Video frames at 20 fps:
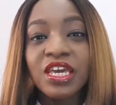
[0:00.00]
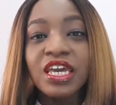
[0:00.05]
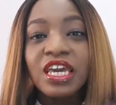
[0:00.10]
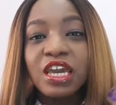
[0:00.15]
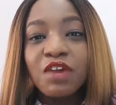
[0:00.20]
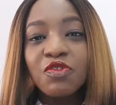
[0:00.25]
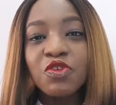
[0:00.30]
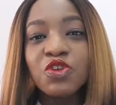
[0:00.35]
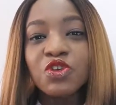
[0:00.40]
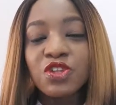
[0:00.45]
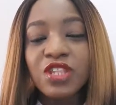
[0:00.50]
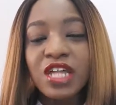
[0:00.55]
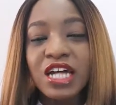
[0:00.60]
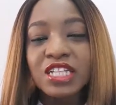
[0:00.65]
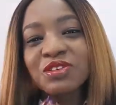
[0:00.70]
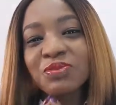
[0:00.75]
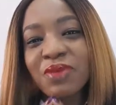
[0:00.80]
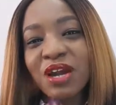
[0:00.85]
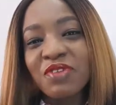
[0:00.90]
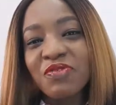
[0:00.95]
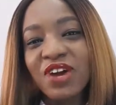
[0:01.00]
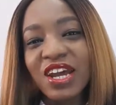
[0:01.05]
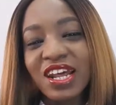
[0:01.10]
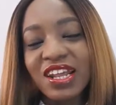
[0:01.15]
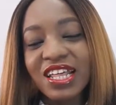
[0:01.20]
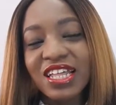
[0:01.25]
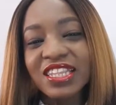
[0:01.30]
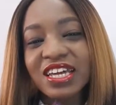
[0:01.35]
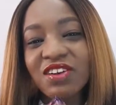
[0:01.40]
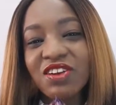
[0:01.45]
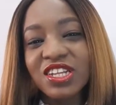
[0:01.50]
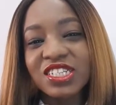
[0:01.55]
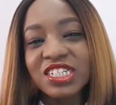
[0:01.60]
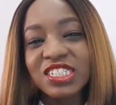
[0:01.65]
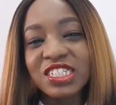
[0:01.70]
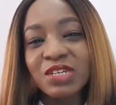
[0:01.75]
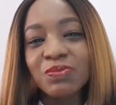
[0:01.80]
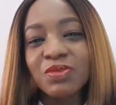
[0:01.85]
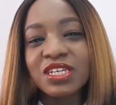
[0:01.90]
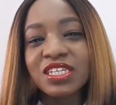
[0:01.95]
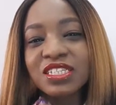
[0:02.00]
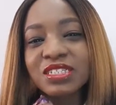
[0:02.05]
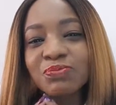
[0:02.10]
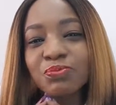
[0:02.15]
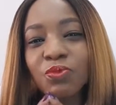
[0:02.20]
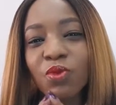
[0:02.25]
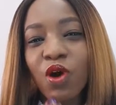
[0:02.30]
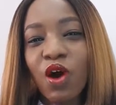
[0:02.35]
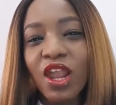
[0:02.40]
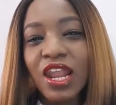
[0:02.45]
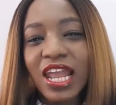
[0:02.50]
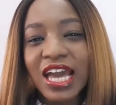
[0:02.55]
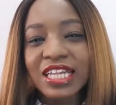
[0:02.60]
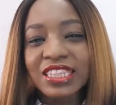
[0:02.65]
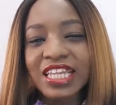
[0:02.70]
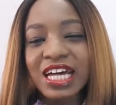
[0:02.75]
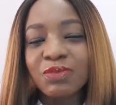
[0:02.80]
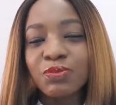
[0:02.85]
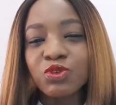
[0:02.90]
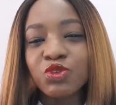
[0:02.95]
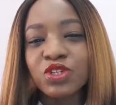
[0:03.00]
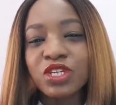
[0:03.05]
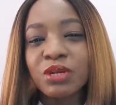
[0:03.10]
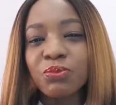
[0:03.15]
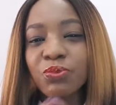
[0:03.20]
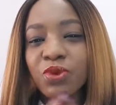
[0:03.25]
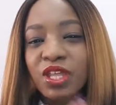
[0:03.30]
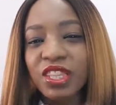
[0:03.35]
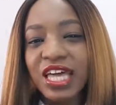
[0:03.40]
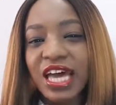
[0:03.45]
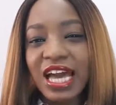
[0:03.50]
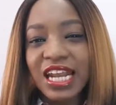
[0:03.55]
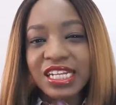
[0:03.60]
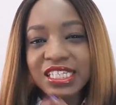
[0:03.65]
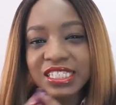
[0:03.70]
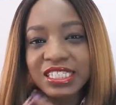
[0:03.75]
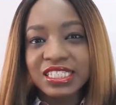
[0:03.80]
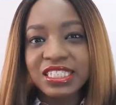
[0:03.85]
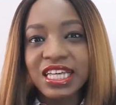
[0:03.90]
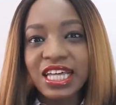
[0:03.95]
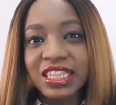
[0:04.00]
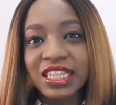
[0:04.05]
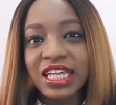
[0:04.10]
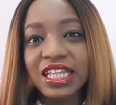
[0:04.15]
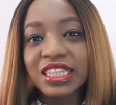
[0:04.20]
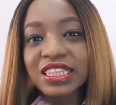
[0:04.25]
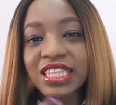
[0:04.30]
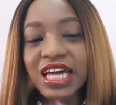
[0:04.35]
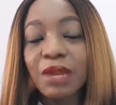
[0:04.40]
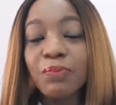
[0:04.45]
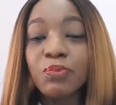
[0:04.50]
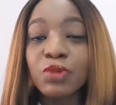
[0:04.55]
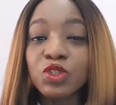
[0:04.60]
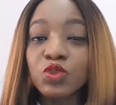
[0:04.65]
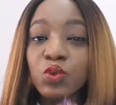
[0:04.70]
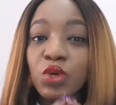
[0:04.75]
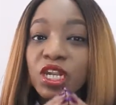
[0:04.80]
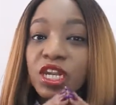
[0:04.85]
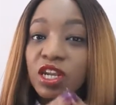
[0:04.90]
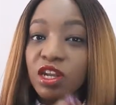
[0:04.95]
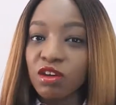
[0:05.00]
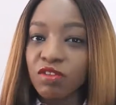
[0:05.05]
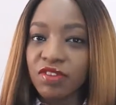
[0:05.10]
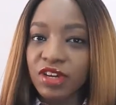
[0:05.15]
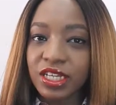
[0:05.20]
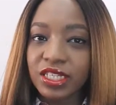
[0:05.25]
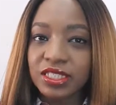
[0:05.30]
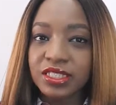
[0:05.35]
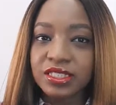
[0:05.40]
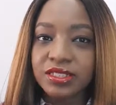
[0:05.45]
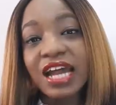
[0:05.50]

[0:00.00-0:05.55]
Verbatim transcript: If you do that, you might find out that their relationship is more like that between a brother and a sister than that between lovers,